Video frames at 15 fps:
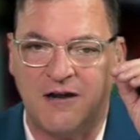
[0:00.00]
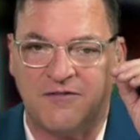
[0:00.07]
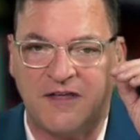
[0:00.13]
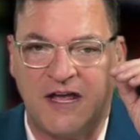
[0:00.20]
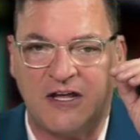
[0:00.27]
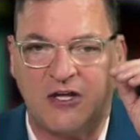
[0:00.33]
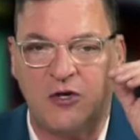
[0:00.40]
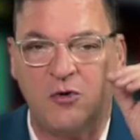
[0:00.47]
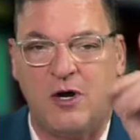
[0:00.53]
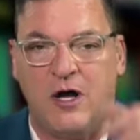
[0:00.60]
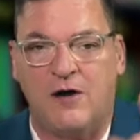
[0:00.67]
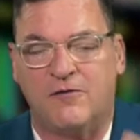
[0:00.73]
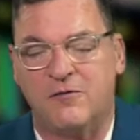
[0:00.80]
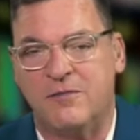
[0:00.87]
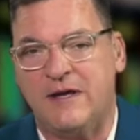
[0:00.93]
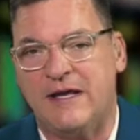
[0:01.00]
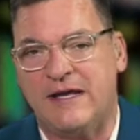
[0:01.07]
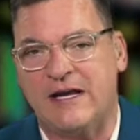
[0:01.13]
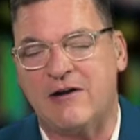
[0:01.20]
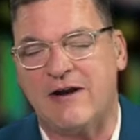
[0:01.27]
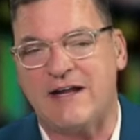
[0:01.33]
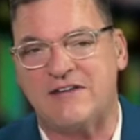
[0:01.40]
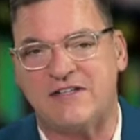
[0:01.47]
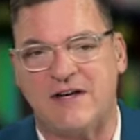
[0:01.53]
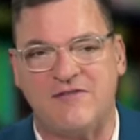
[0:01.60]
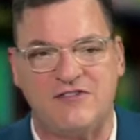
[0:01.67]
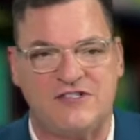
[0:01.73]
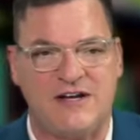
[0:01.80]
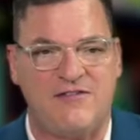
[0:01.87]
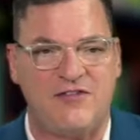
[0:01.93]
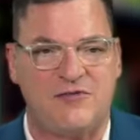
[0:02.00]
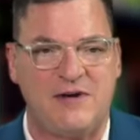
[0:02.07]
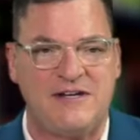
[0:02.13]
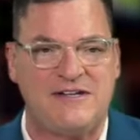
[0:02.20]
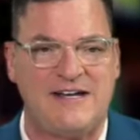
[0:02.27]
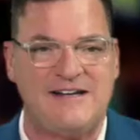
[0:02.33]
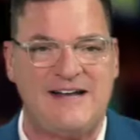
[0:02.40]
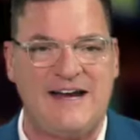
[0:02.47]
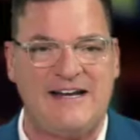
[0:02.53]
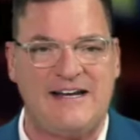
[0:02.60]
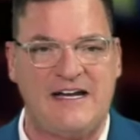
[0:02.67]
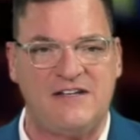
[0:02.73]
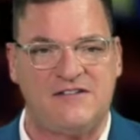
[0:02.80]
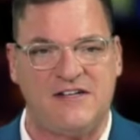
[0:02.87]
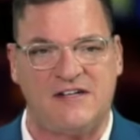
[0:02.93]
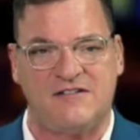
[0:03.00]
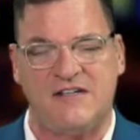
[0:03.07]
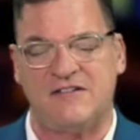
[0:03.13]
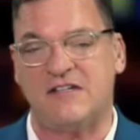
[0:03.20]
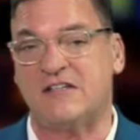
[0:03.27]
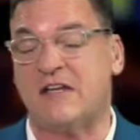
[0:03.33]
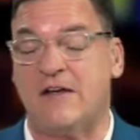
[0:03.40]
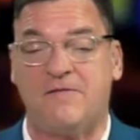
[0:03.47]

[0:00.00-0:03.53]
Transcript: Thank you all for being here. 877-310-9966.